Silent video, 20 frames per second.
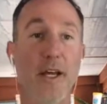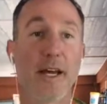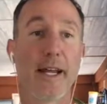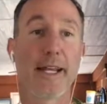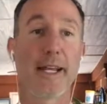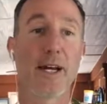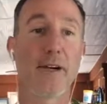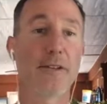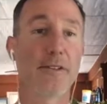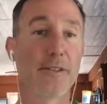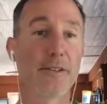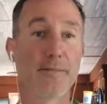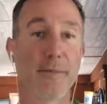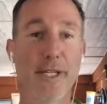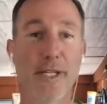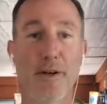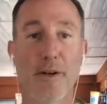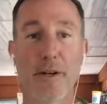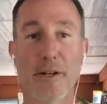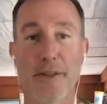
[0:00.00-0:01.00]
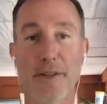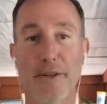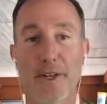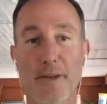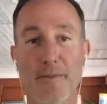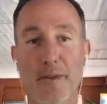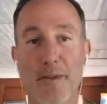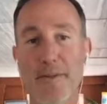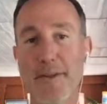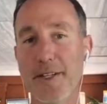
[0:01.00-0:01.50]
Anyhow, Bitcoin,
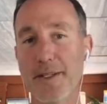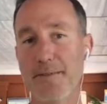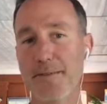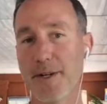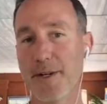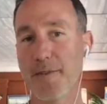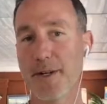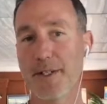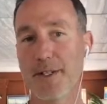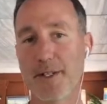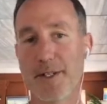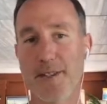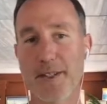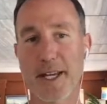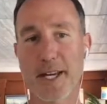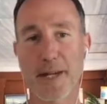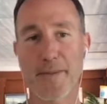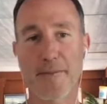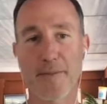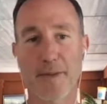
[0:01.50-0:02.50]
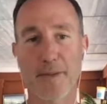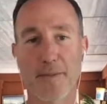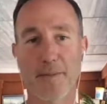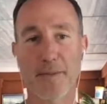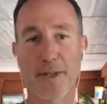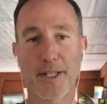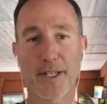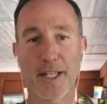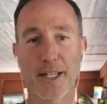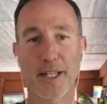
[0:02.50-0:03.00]
Ethereum, everything's pretty much the same.
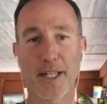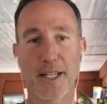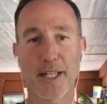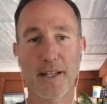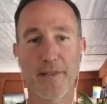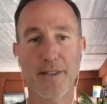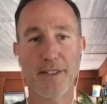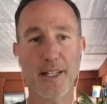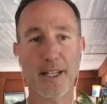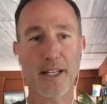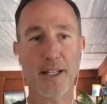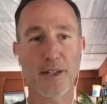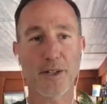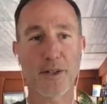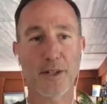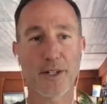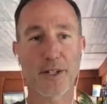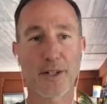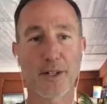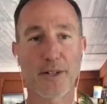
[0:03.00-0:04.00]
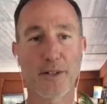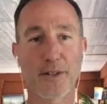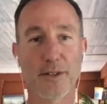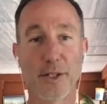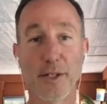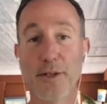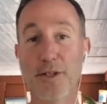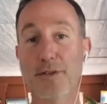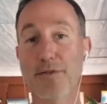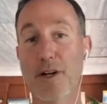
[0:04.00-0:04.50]
But if you take a look here,
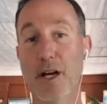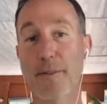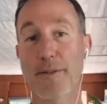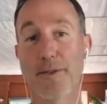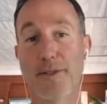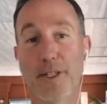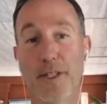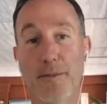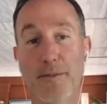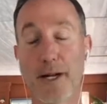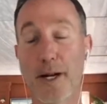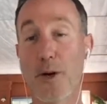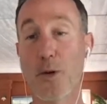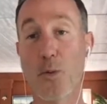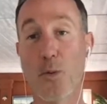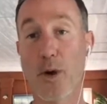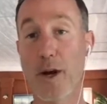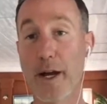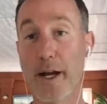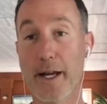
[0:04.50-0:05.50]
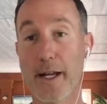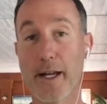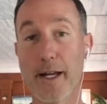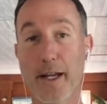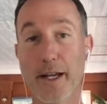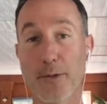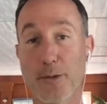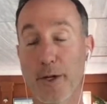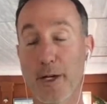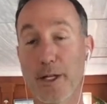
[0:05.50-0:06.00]
Uniswap is up. I don't know why.
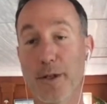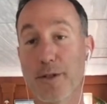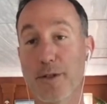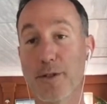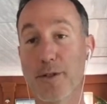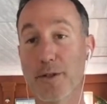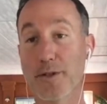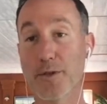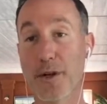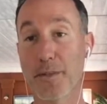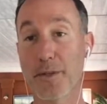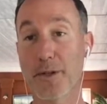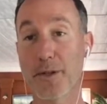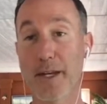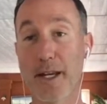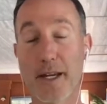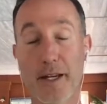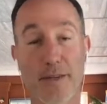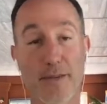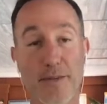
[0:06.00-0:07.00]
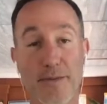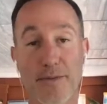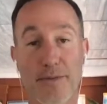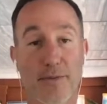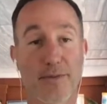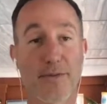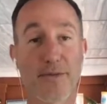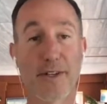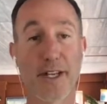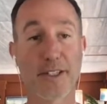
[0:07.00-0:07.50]
Try to use Uniswap today.
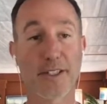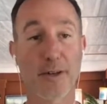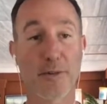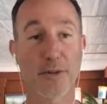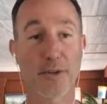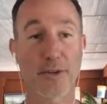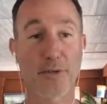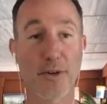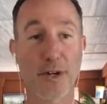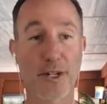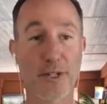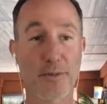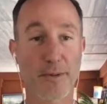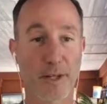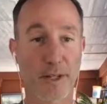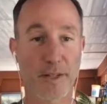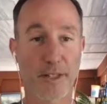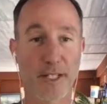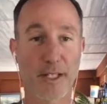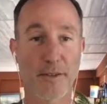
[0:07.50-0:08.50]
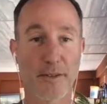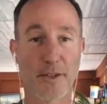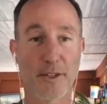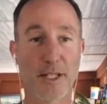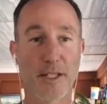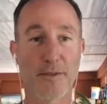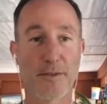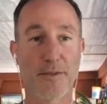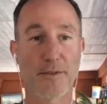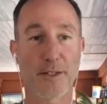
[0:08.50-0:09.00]
Fees almost crushed me.
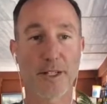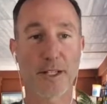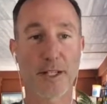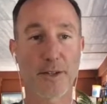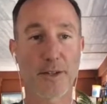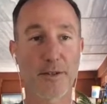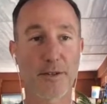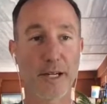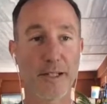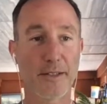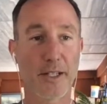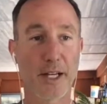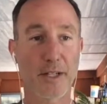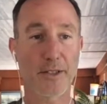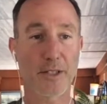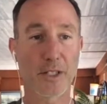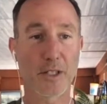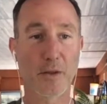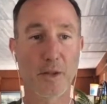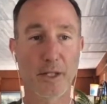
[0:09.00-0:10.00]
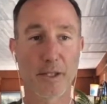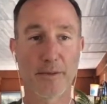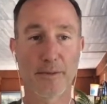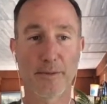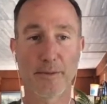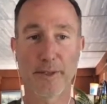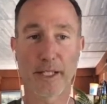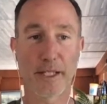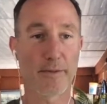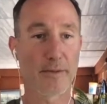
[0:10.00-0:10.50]
Couldn't even get the transaction going.
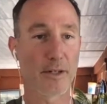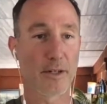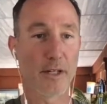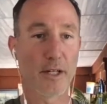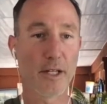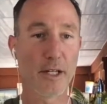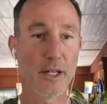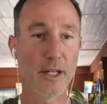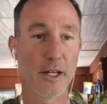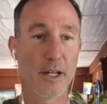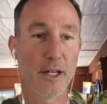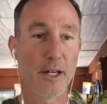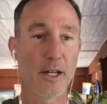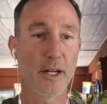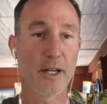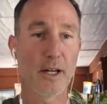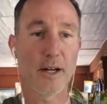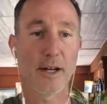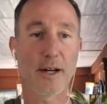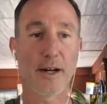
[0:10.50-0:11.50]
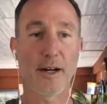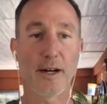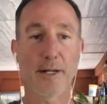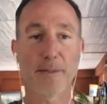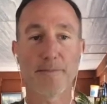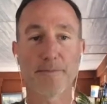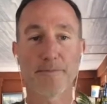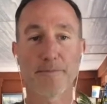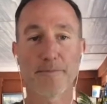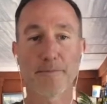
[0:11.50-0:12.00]
Whatever.
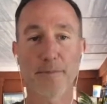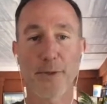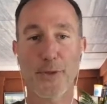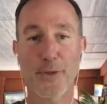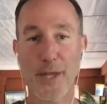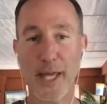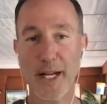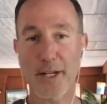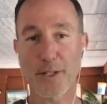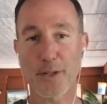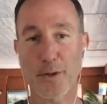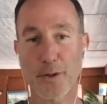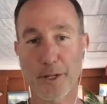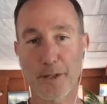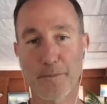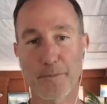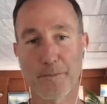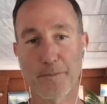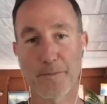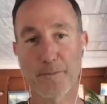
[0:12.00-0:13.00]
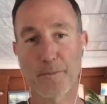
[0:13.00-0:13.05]
But Theta Token,